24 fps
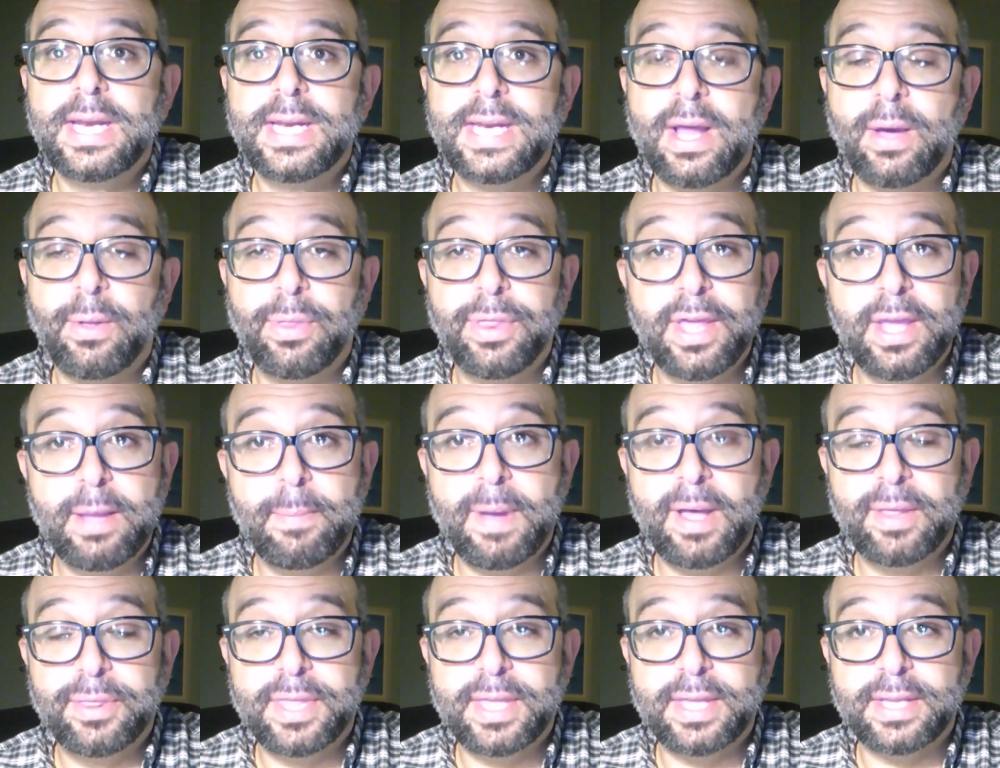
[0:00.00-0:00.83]
Now, think
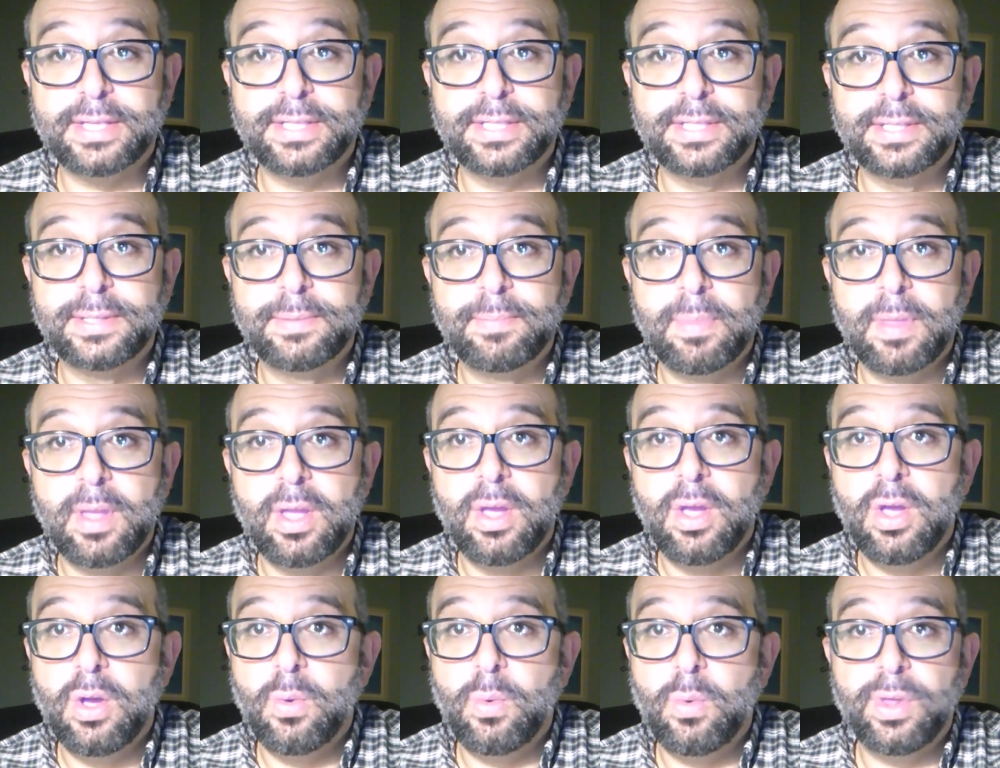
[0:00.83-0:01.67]
about this.
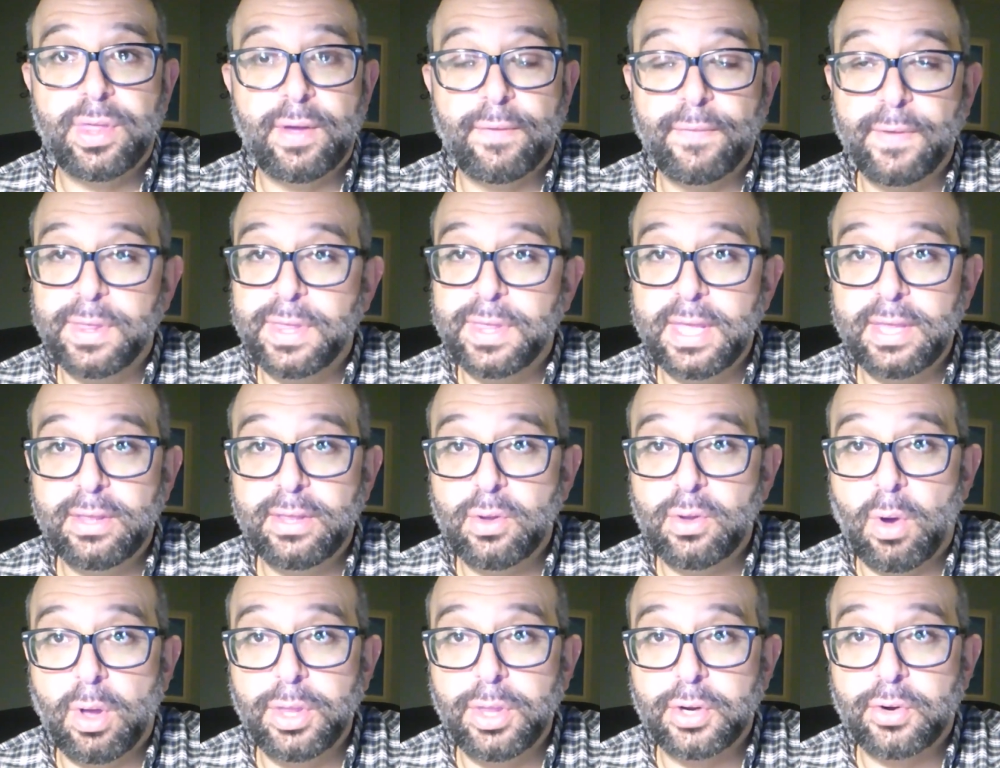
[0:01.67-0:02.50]
With everything,
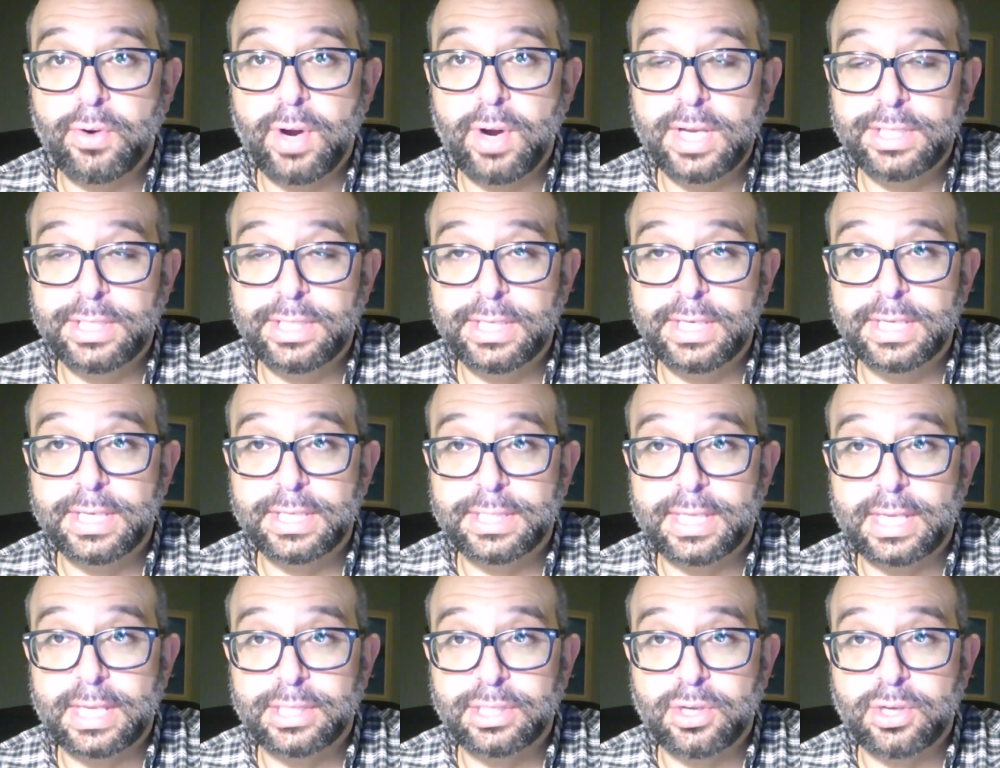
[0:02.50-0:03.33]
all the craziness
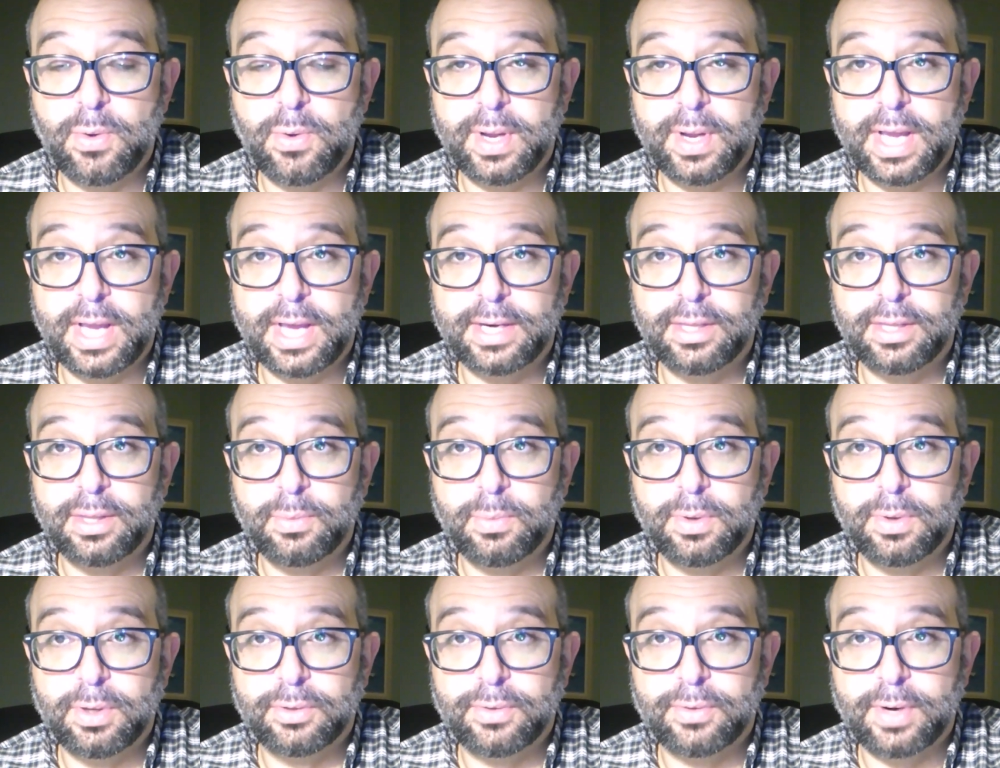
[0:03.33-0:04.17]
that's going on in the
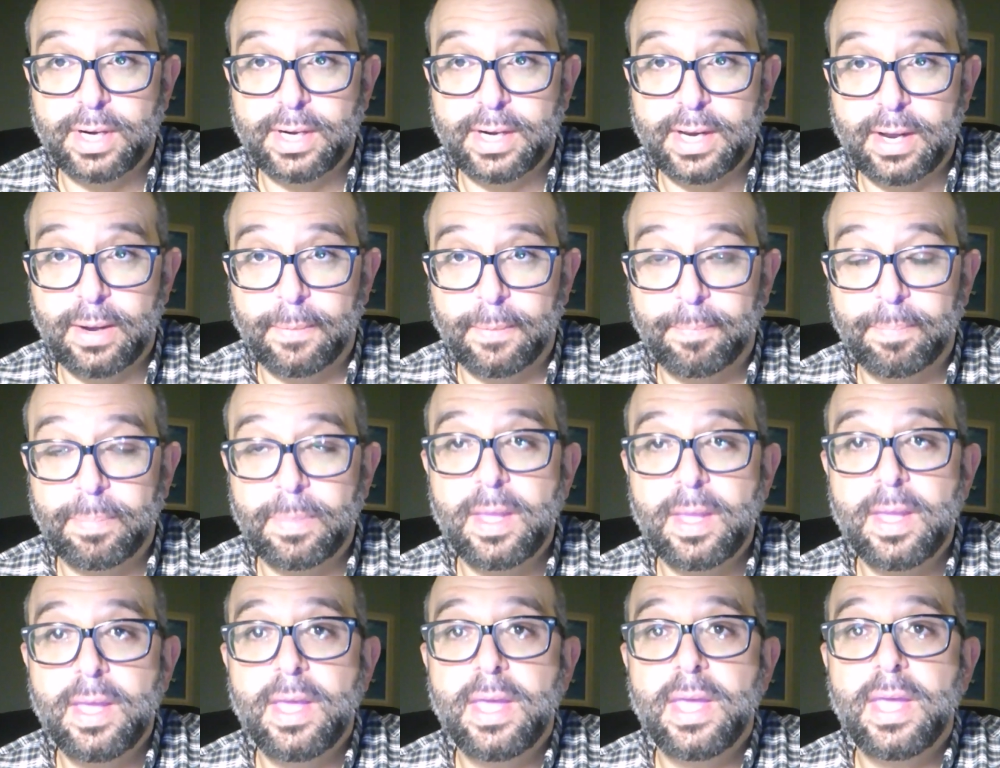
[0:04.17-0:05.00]
world right now,
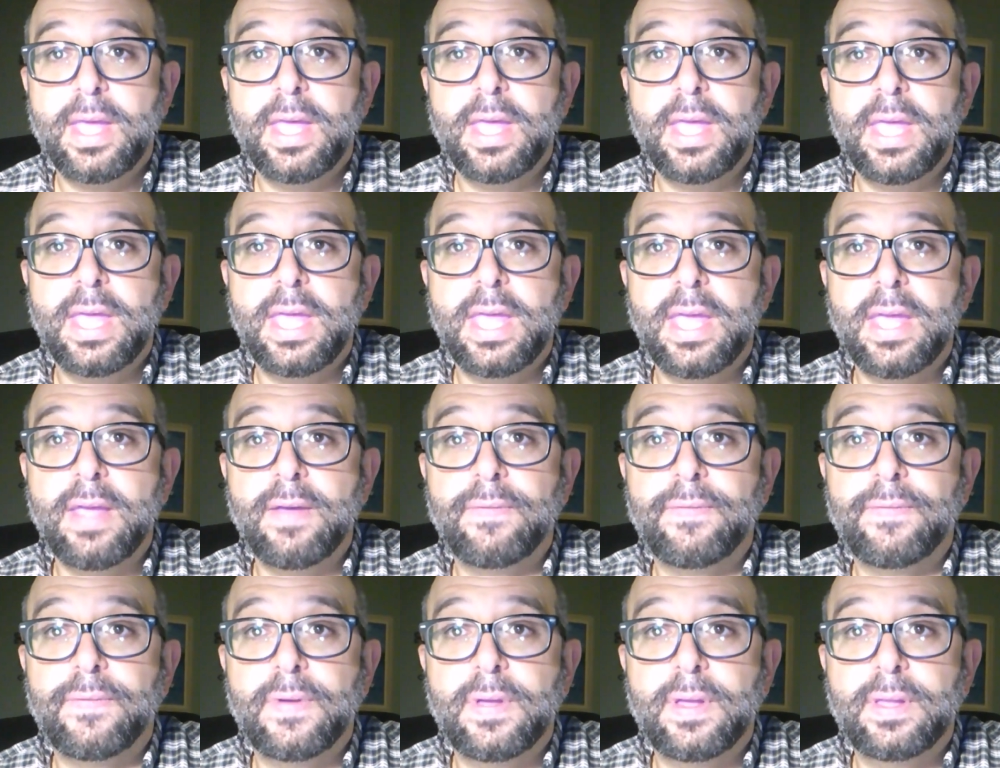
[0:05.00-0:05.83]

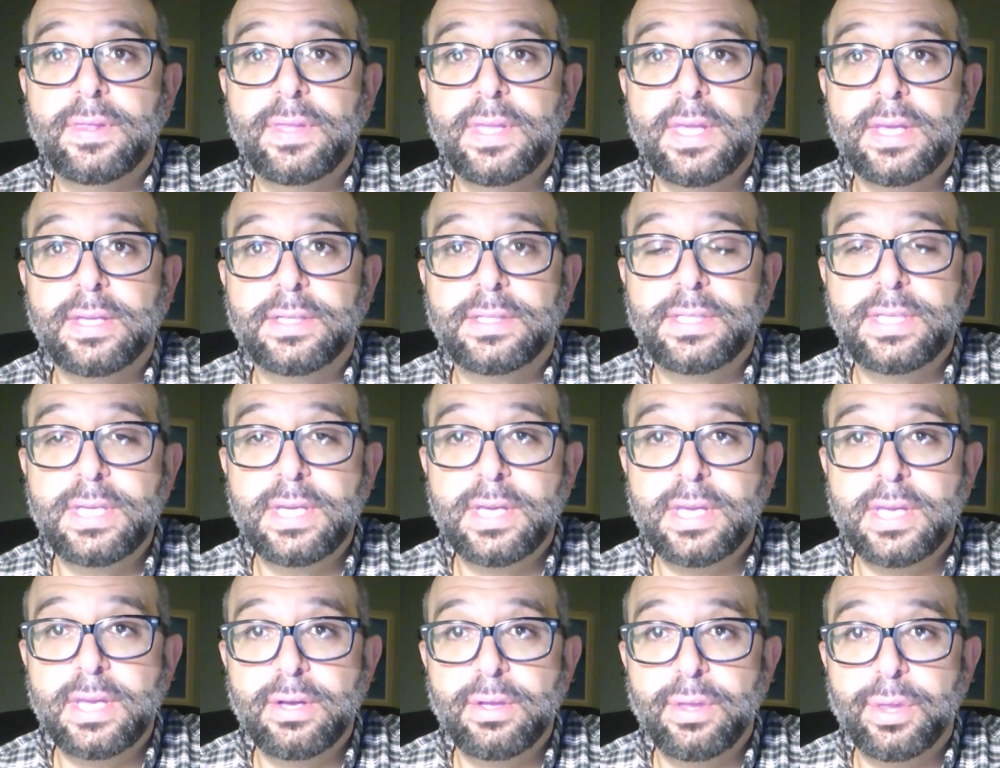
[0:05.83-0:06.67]
if the
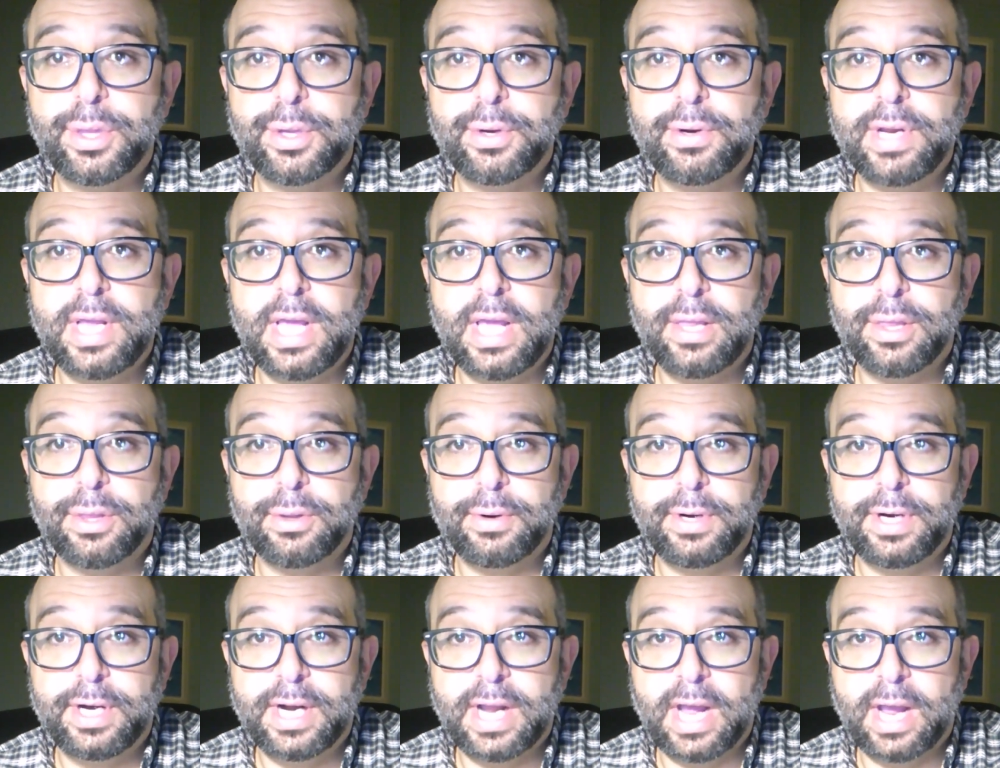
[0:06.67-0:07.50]
Ezekiel
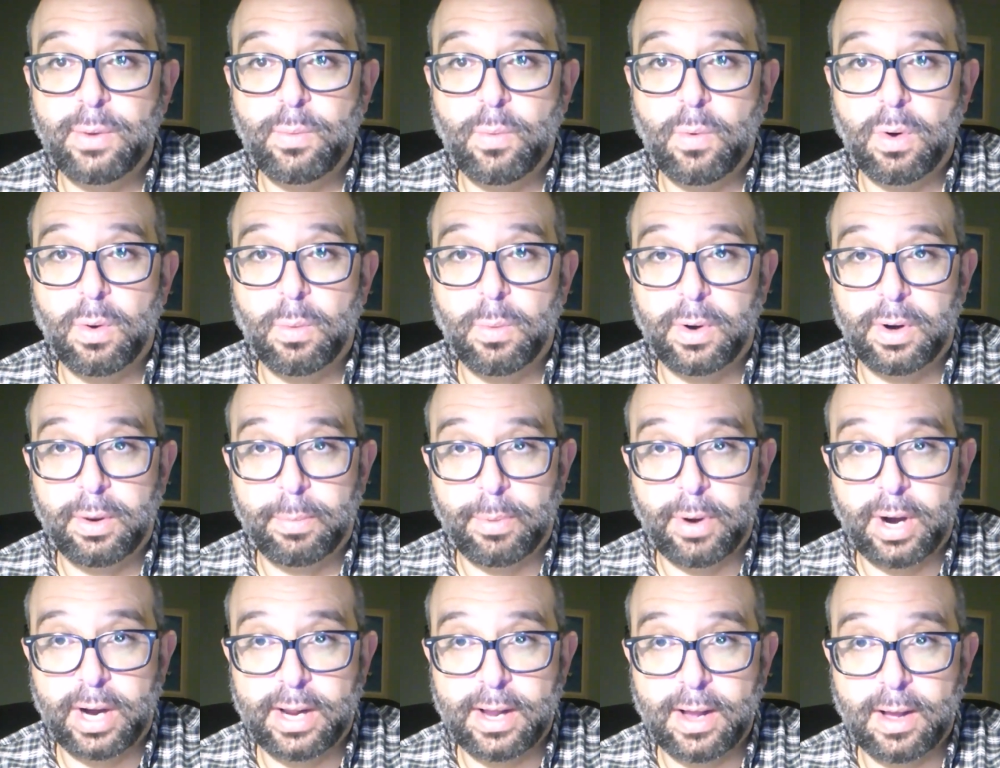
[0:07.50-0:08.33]
38-39 war were to
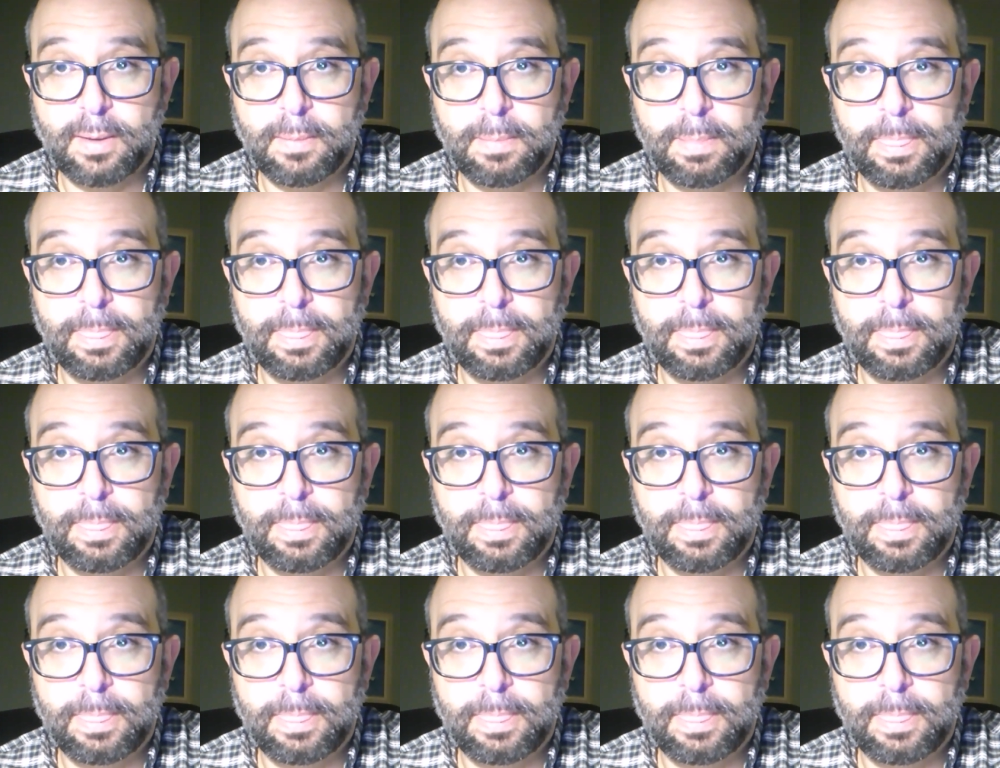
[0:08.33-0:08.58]
break out,